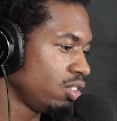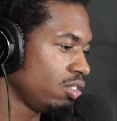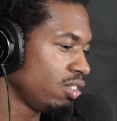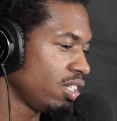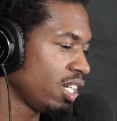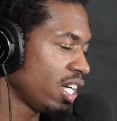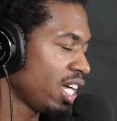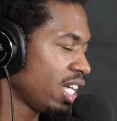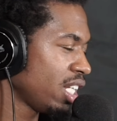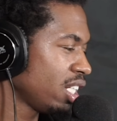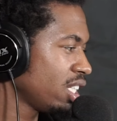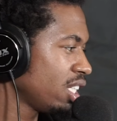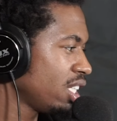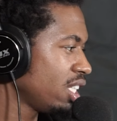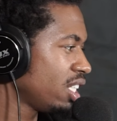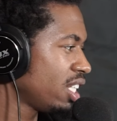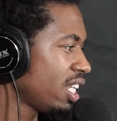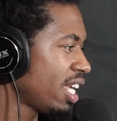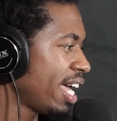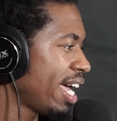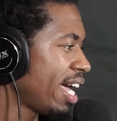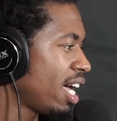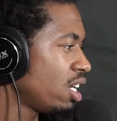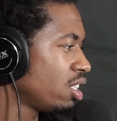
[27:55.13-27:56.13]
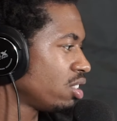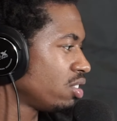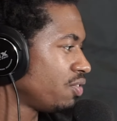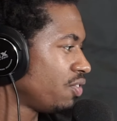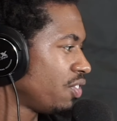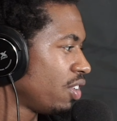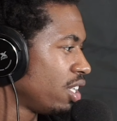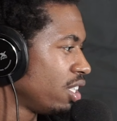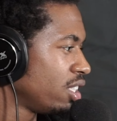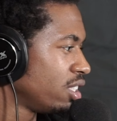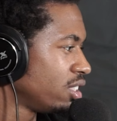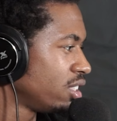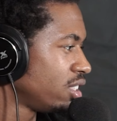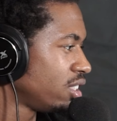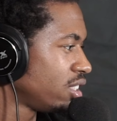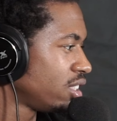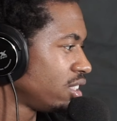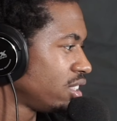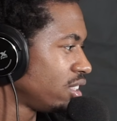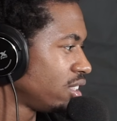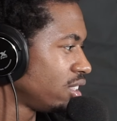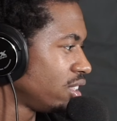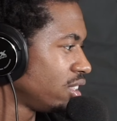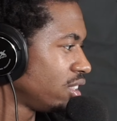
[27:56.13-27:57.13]
you gotta get the house first.
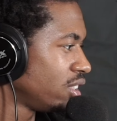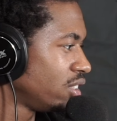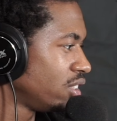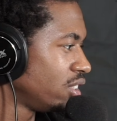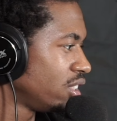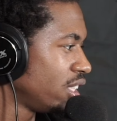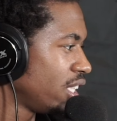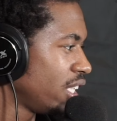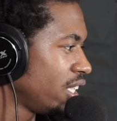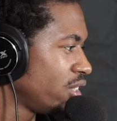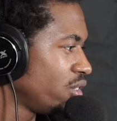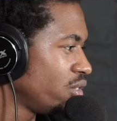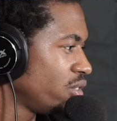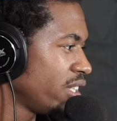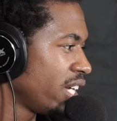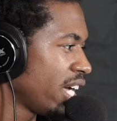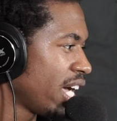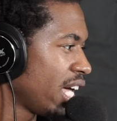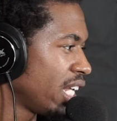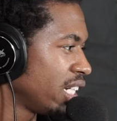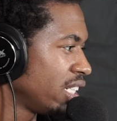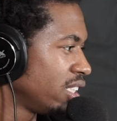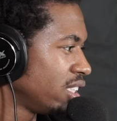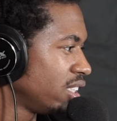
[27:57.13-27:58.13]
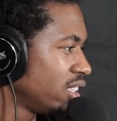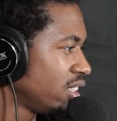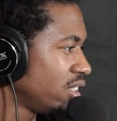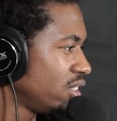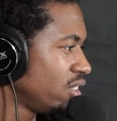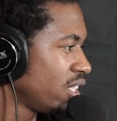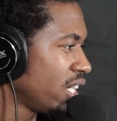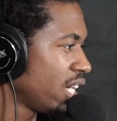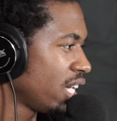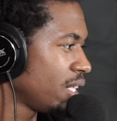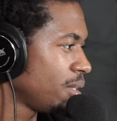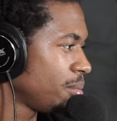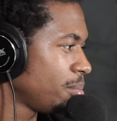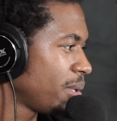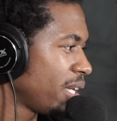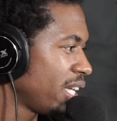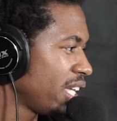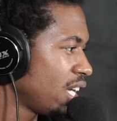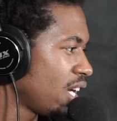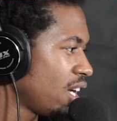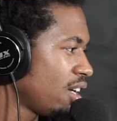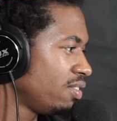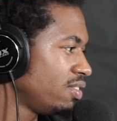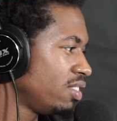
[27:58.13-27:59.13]
And you gotta
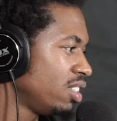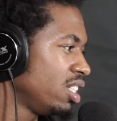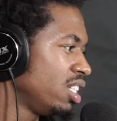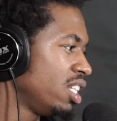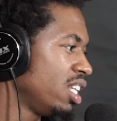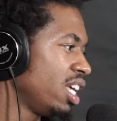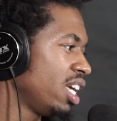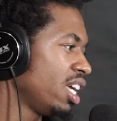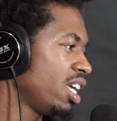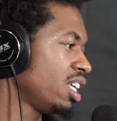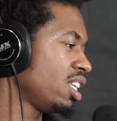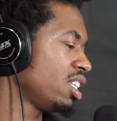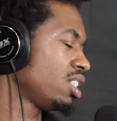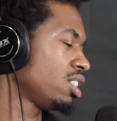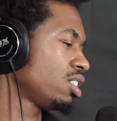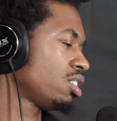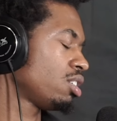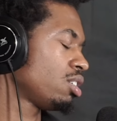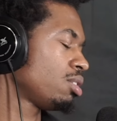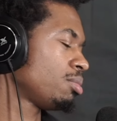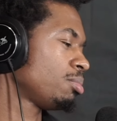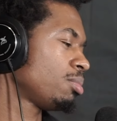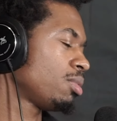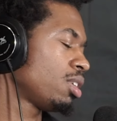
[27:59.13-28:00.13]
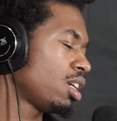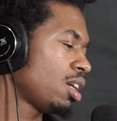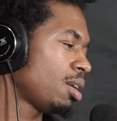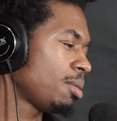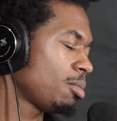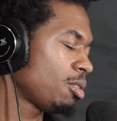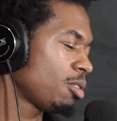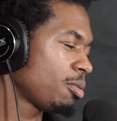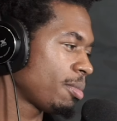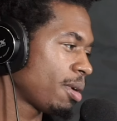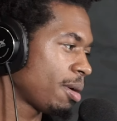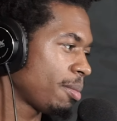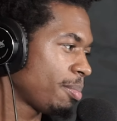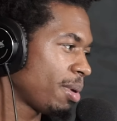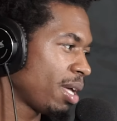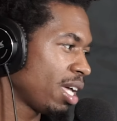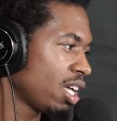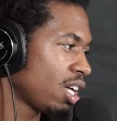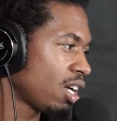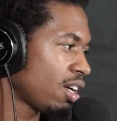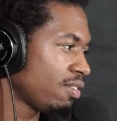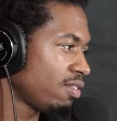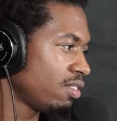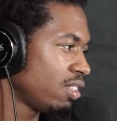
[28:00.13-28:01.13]
pay off the debt. So I'm on my
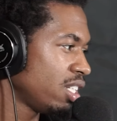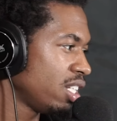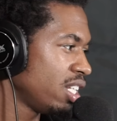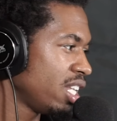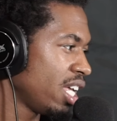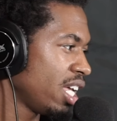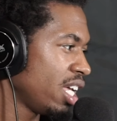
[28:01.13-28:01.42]
pay off the